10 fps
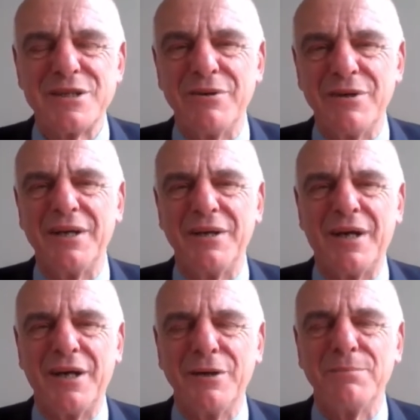So
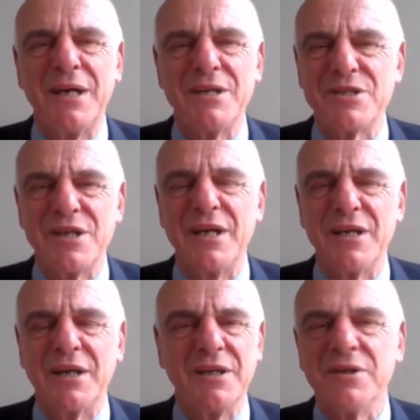I hope
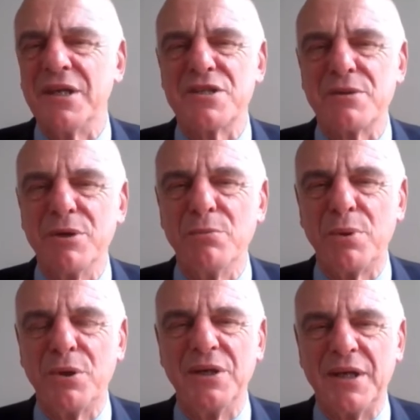I don't think it's a
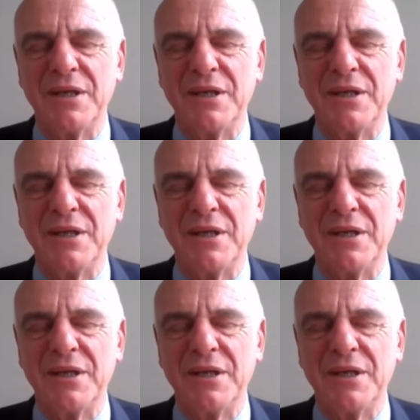moot point.